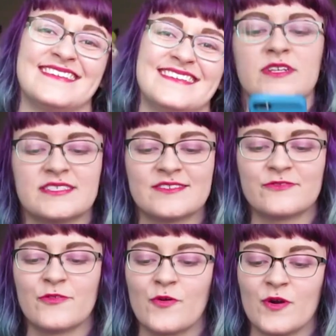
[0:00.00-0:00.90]
Reason
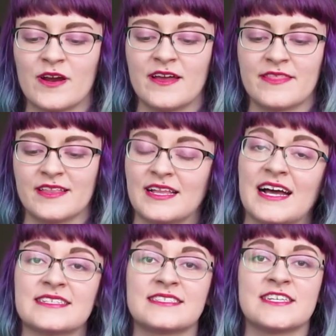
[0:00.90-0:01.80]
for the
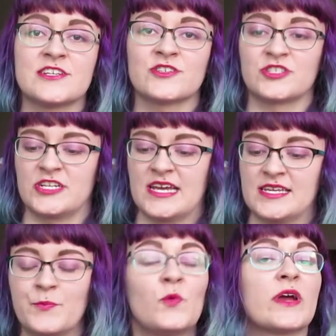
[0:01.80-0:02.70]
last tear
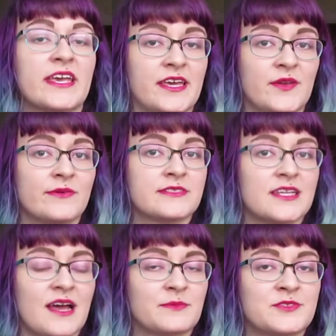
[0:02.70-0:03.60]
shed. Wicked was
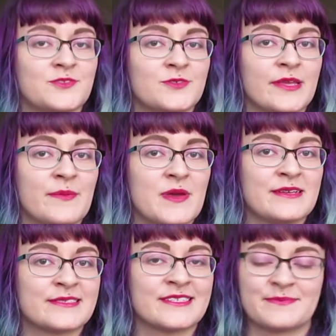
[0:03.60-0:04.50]
absolutely
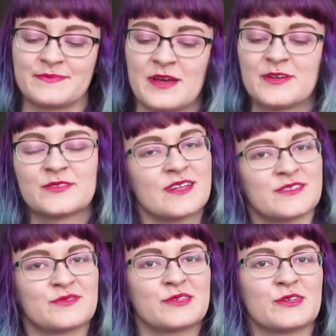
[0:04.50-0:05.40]
amazing. So
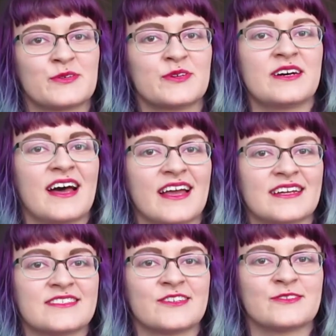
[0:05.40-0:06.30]
that's really cool. I
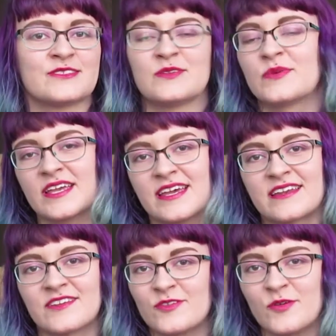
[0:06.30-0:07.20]
got to go see Wicked
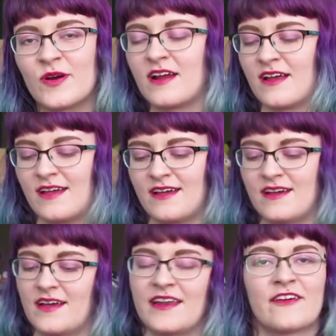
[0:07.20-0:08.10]
in New York.
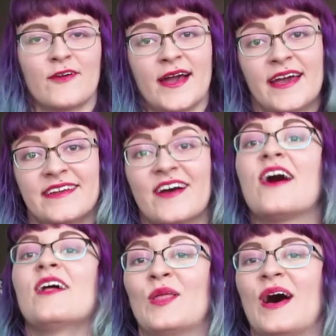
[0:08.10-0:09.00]
And I cried
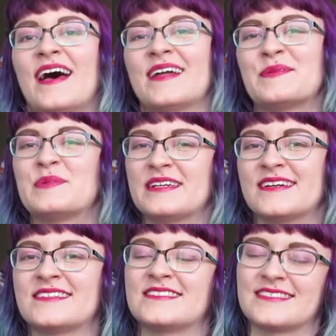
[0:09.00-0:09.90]
a lot
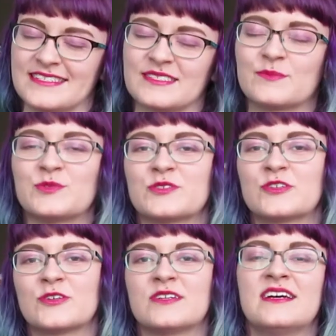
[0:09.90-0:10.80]
because it's a
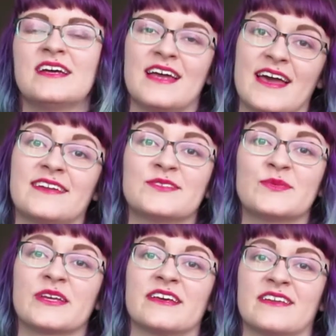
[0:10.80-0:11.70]
musical and it's
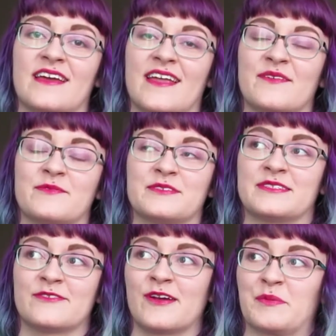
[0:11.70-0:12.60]
Wicked and it was
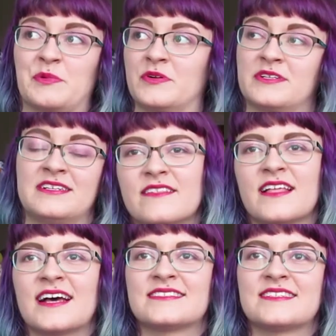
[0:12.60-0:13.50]
incredible. The
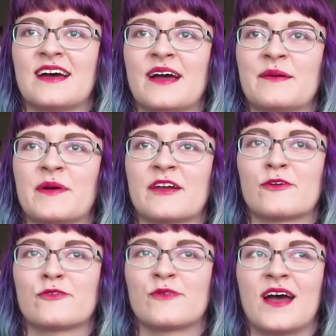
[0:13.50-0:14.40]
last time I
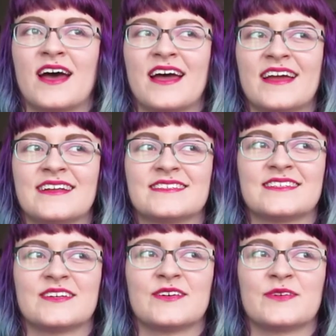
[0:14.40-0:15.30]
cried,
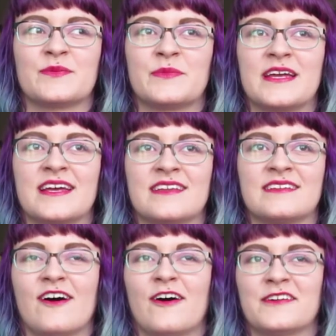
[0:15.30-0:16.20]
oh man.
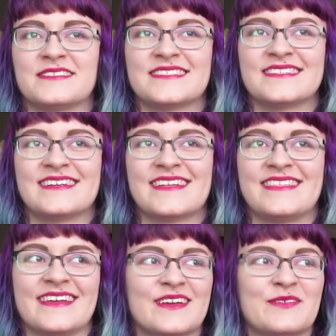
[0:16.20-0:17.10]
Honestly, I
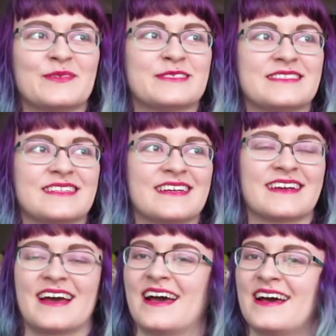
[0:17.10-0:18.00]
think it was like
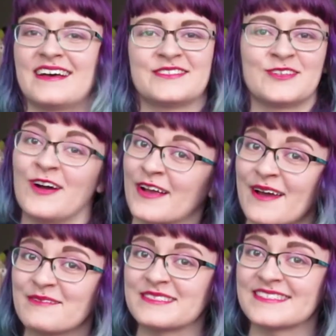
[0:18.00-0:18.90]
a song
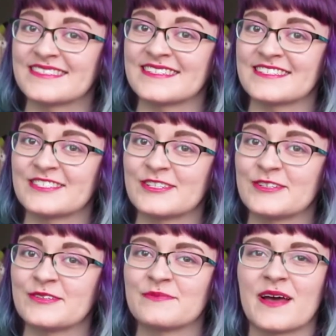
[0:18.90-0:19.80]
I was listening to.